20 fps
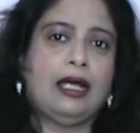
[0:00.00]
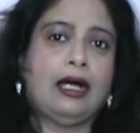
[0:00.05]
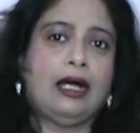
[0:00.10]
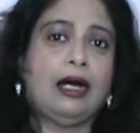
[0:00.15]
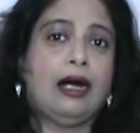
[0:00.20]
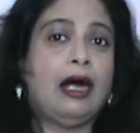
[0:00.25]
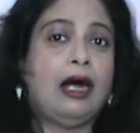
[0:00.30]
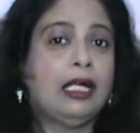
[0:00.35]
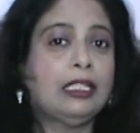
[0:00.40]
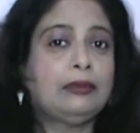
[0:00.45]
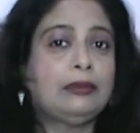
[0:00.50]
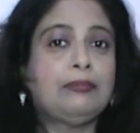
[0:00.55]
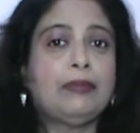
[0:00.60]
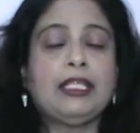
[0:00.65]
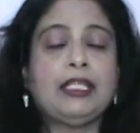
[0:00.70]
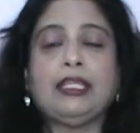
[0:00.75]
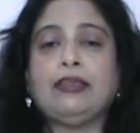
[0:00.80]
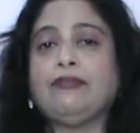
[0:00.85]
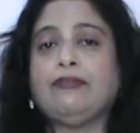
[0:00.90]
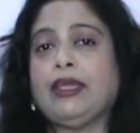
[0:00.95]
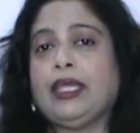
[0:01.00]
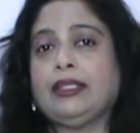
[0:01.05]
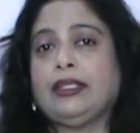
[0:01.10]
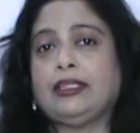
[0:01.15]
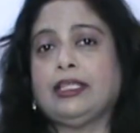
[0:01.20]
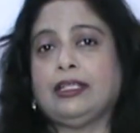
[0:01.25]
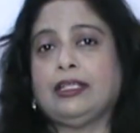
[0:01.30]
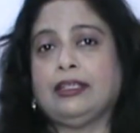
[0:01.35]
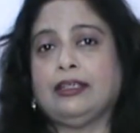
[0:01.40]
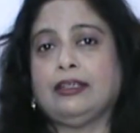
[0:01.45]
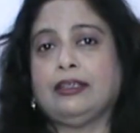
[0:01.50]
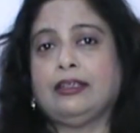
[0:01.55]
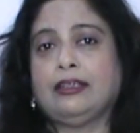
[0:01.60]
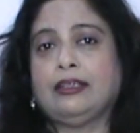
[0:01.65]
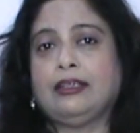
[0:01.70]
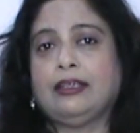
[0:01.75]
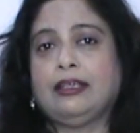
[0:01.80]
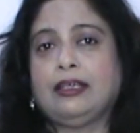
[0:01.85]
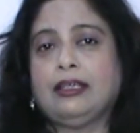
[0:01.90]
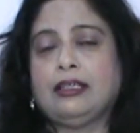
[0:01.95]
Atma Nivedana,
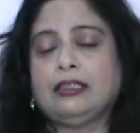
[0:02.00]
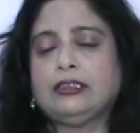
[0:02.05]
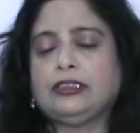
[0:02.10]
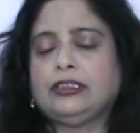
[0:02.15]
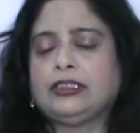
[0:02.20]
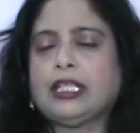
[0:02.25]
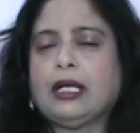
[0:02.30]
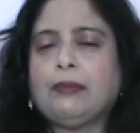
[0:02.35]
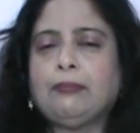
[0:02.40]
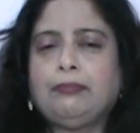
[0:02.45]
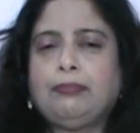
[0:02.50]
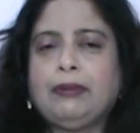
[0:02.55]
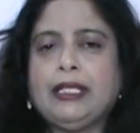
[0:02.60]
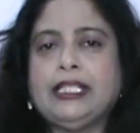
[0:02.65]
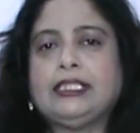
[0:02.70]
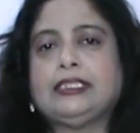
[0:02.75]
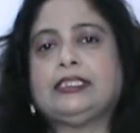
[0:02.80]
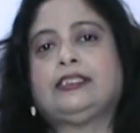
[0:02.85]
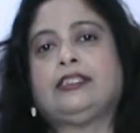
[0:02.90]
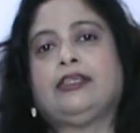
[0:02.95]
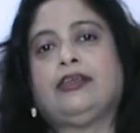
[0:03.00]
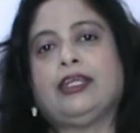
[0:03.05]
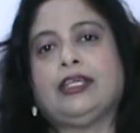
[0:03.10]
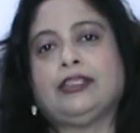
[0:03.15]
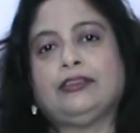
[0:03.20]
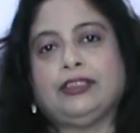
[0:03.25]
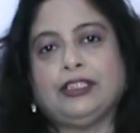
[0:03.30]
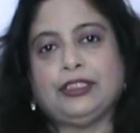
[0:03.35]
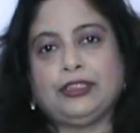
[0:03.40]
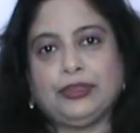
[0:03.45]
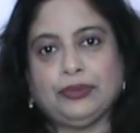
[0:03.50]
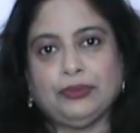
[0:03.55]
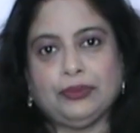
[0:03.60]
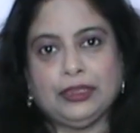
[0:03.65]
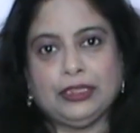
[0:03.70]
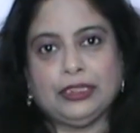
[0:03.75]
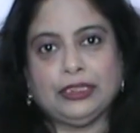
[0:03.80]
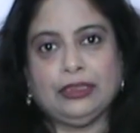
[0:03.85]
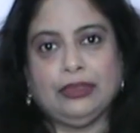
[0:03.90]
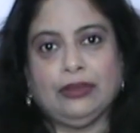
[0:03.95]
complete surrender
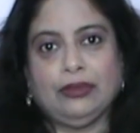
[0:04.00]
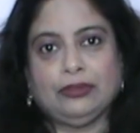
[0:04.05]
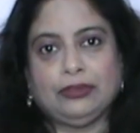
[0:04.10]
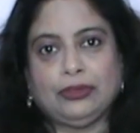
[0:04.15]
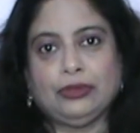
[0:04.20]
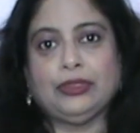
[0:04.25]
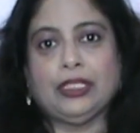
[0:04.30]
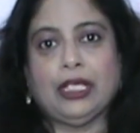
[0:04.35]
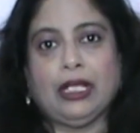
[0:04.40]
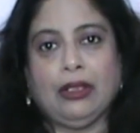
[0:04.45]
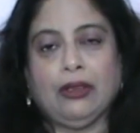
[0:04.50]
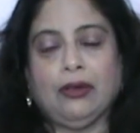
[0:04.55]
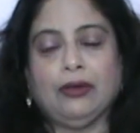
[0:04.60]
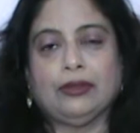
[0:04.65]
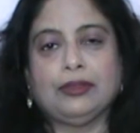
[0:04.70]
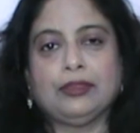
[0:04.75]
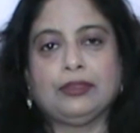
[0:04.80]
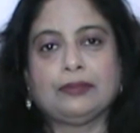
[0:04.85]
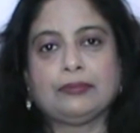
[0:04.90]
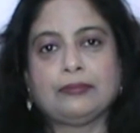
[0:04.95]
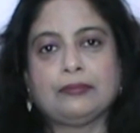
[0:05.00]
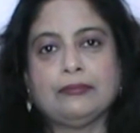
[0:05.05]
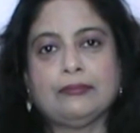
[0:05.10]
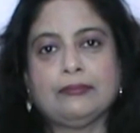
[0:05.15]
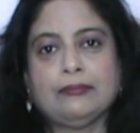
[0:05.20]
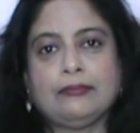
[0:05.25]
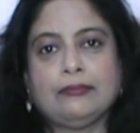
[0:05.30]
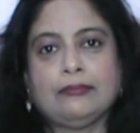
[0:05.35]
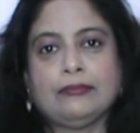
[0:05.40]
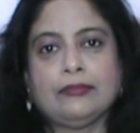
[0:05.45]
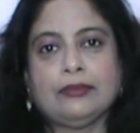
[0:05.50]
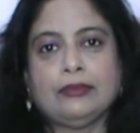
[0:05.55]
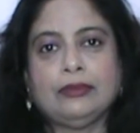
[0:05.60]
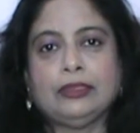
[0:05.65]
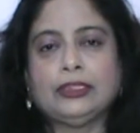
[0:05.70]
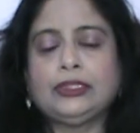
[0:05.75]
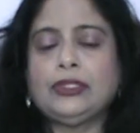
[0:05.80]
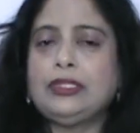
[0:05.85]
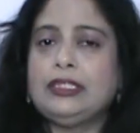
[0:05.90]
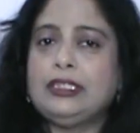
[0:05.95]
to the Lord.
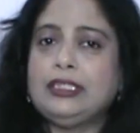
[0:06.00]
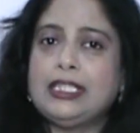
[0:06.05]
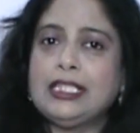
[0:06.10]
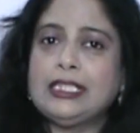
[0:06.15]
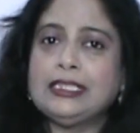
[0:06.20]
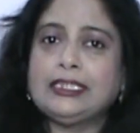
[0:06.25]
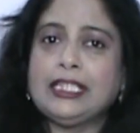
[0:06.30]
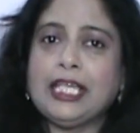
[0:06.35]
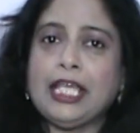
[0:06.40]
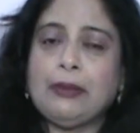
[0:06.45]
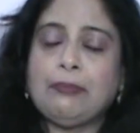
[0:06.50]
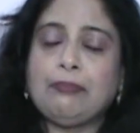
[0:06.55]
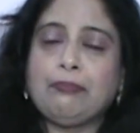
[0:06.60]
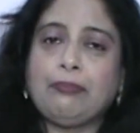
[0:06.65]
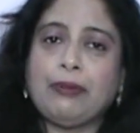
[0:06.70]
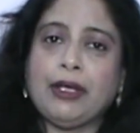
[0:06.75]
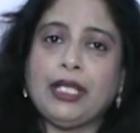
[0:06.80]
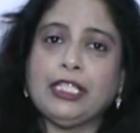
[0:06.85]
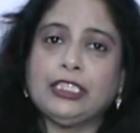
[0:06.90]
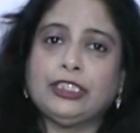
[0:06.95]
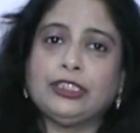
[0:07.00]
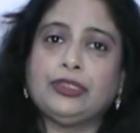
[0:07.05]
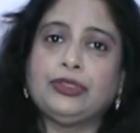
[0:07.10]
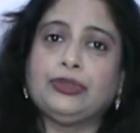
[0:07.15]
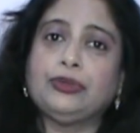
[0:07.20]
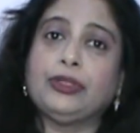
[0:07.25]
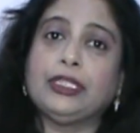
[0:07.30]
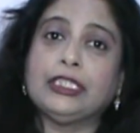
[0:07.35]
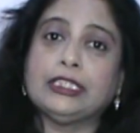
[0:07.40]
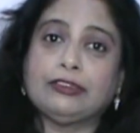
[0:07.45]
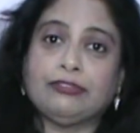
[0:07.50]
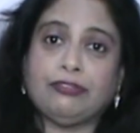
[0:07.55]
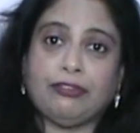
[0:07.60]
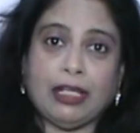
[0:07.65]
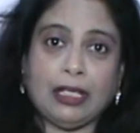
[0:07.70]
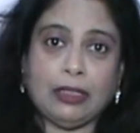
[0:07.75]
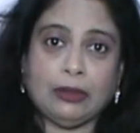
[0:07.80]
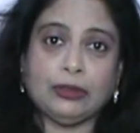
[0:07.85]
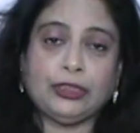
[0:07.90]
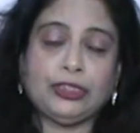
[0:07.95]
So this he preached to his
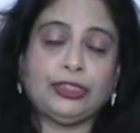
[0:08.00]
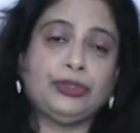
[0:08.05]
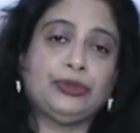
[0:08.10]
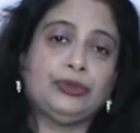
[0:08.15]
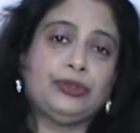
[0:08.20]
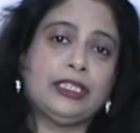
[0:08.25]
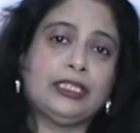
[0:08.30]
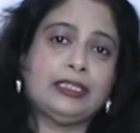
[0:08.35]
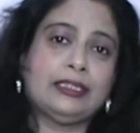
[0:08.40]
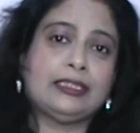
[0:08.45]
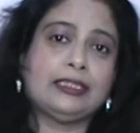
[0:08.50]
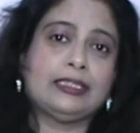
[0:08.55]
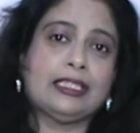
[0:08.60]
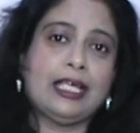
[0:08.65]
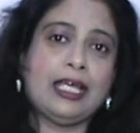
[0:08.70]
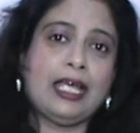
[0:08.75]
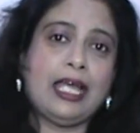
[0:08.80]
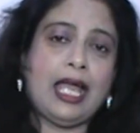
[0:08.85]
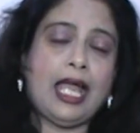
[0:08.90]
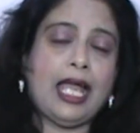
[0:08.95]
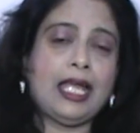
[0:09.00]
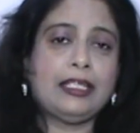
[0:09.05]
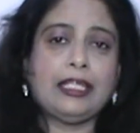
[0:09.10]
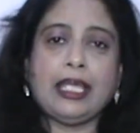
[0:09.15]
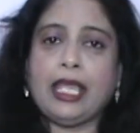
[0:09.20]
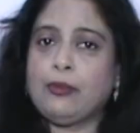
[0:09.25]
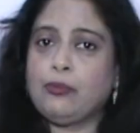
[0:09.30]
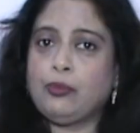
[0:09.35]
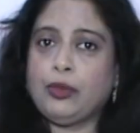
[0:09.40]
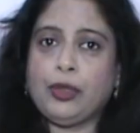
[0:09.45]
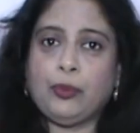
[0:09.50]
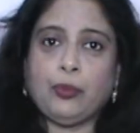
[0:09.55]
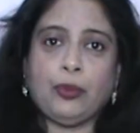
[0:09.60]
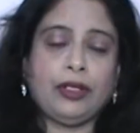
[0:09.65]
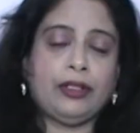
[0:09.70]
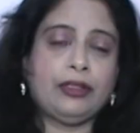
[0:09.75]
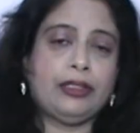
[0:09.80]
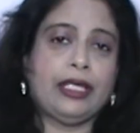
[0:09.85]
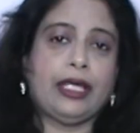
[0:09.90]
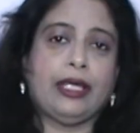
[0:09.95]
fellow students and
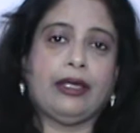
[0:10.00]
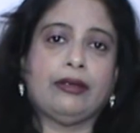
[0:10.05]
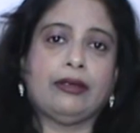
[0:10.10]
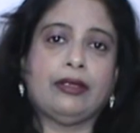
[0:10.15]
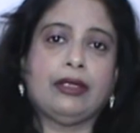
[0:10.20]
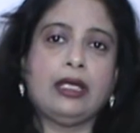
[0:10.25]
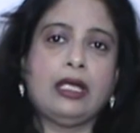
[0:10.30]
everyone there.